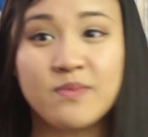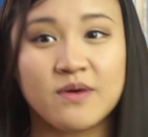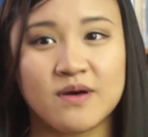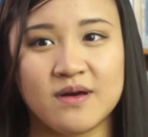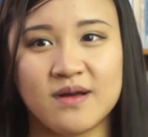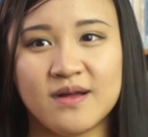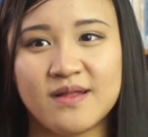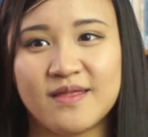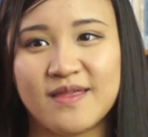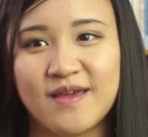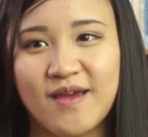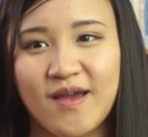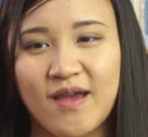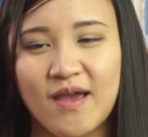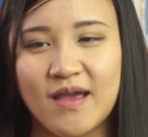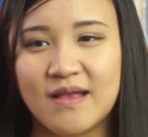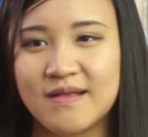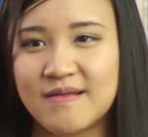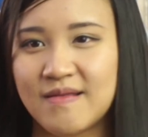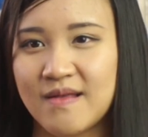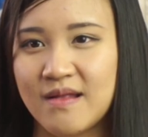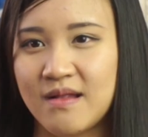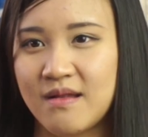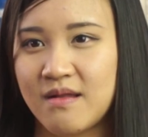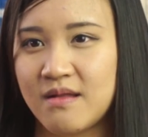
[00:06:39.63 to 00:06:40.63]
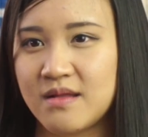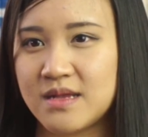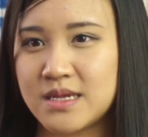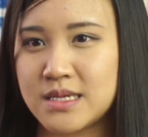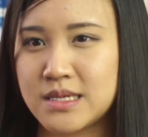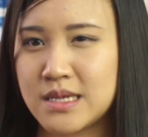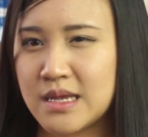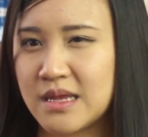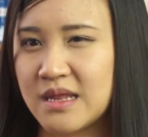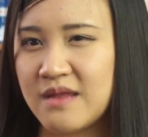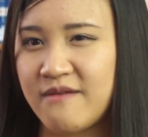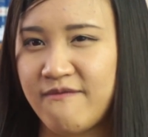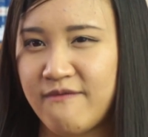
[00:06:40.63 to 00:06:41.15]
but there isn't
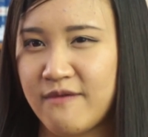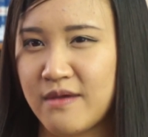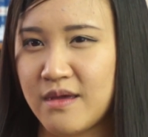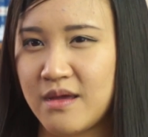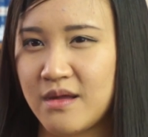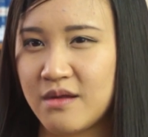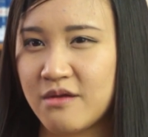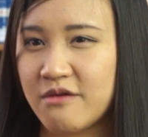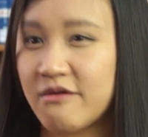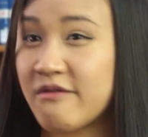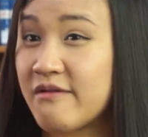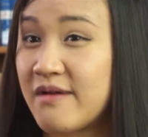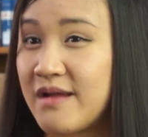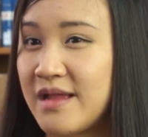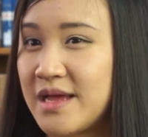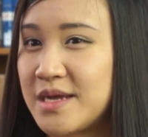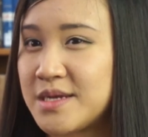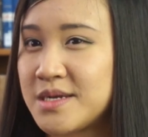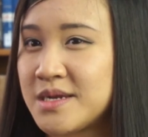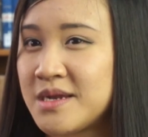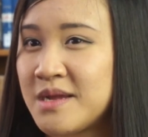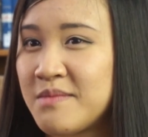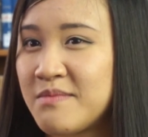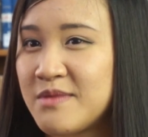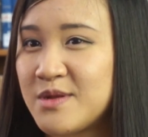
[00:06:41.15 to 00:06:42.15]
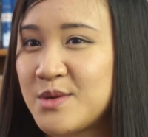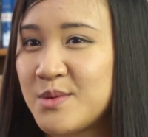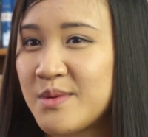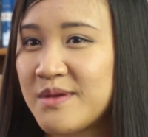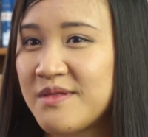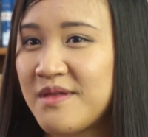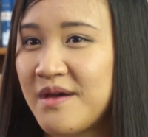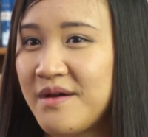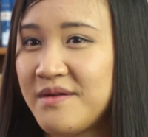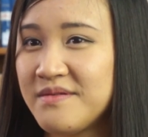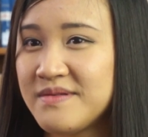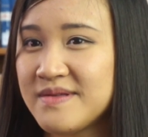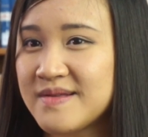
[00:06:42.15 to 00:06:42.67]
significant correlation in
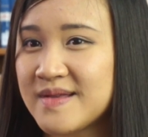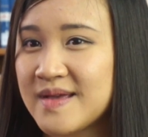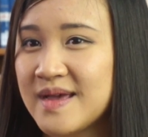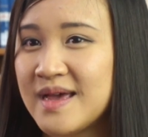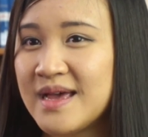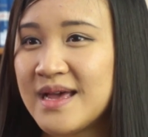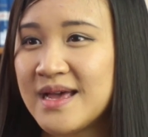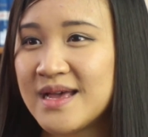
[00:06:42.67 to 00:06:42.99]
between those.